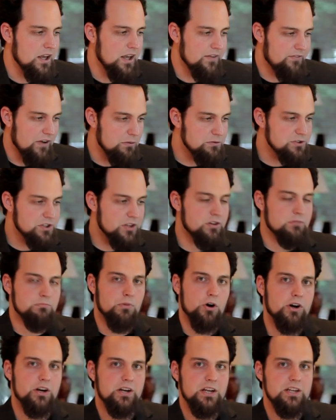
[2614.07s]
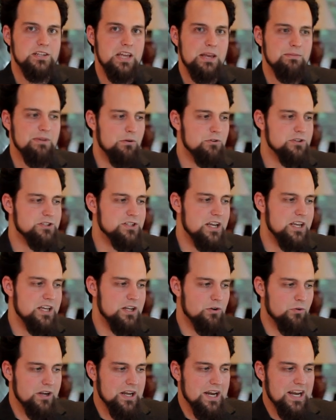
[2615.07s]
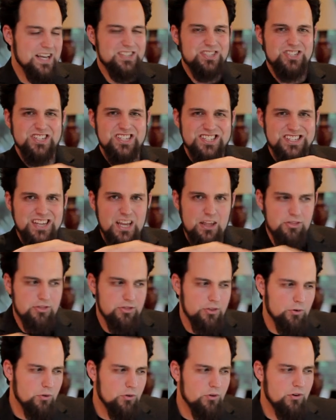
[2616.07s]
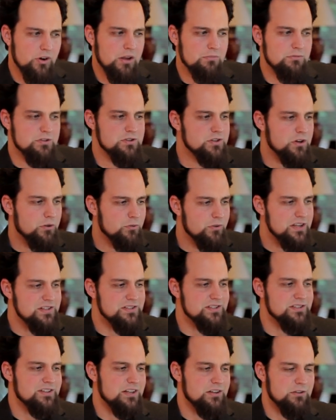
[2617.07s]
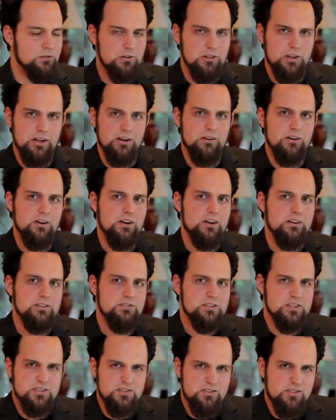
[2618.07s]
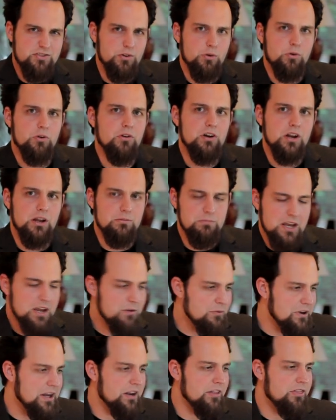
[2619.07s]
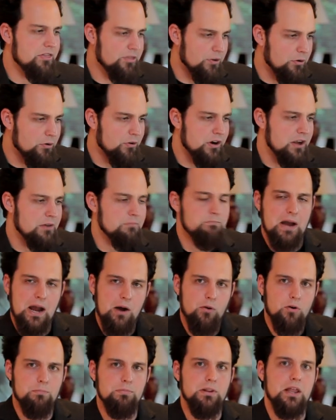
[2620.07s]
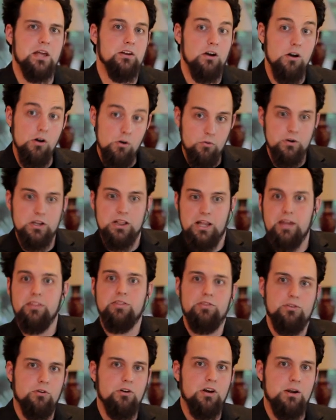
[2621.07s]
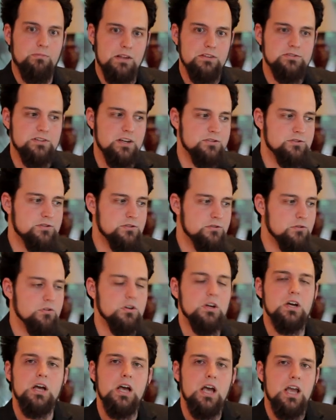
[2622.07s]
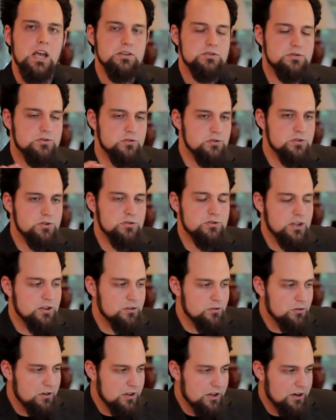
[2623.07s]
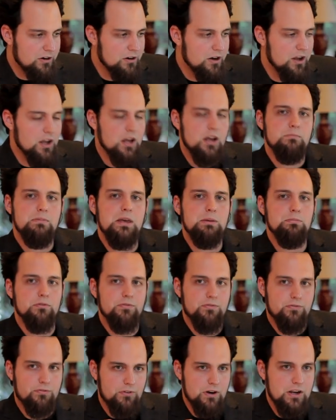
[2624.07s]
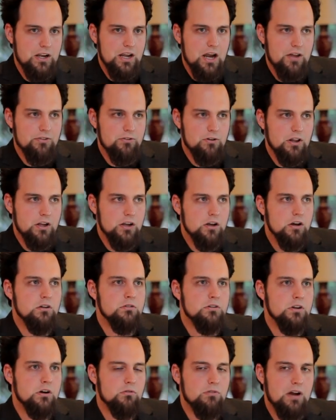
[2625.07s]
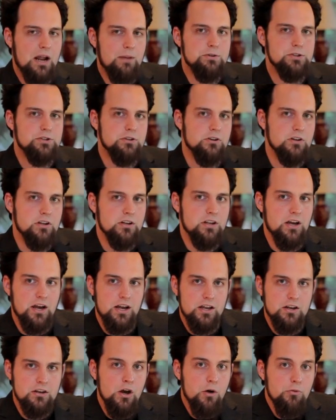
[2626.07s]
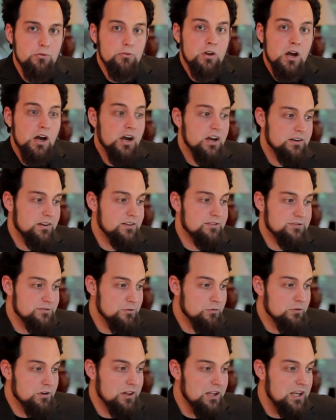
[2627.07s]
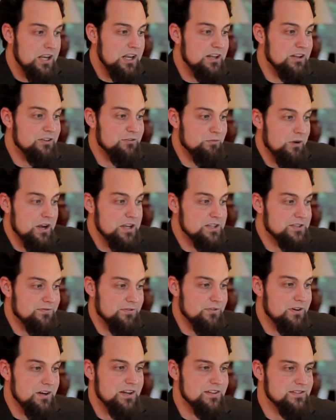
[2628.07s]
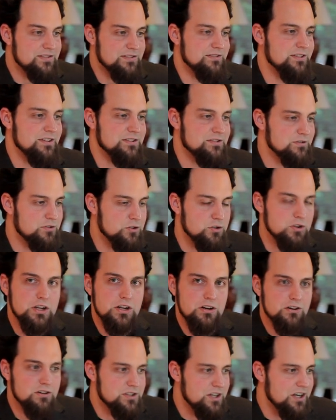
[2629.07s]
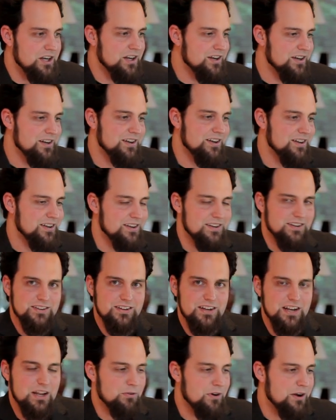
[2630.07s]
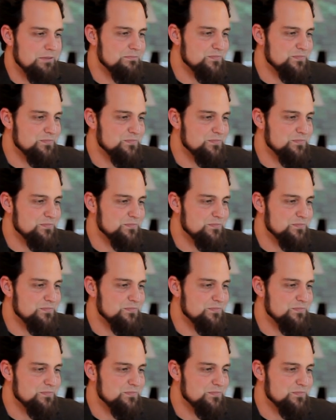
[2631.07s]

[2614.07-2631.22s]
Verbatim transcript: if i was on their marketing team i would say you know what guys just say thorium there's no reason to say nuclear just thorium hey we got a thorium power plant oh we like thorium that sounds cool as soon as you say nuclear people freak out and they're like oh no rabbits are going to die no they're not it's so clean it's waste free it's it's good energy Anyway,